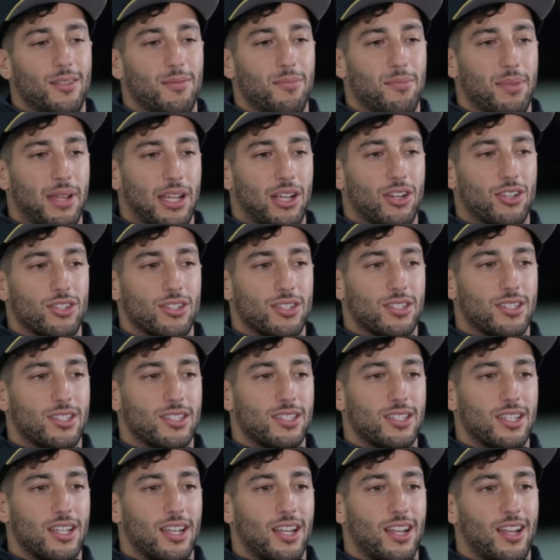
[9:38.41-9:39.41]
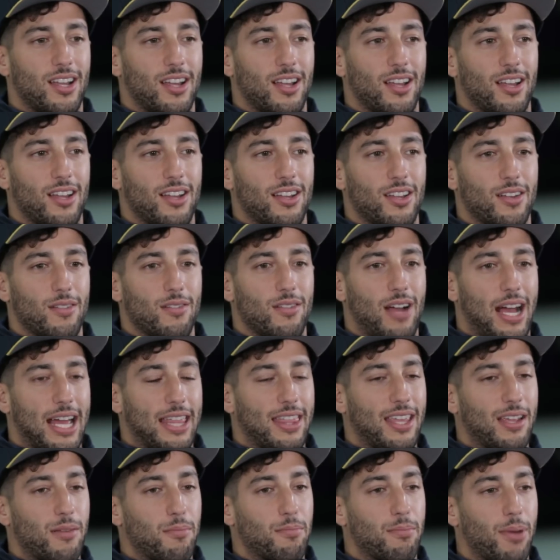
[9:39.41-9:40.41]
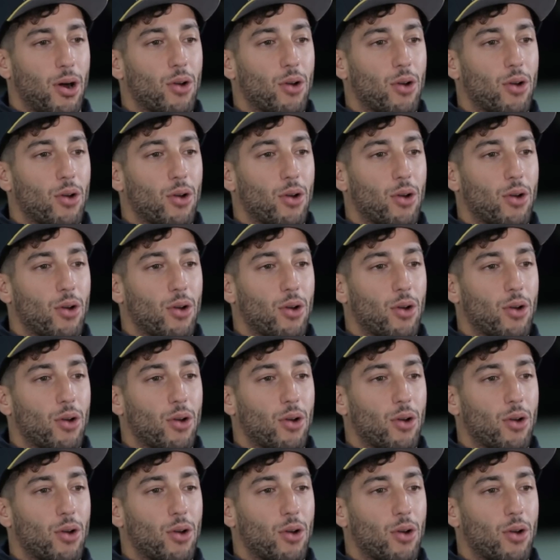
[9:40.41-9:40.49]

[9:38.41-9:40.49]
because I think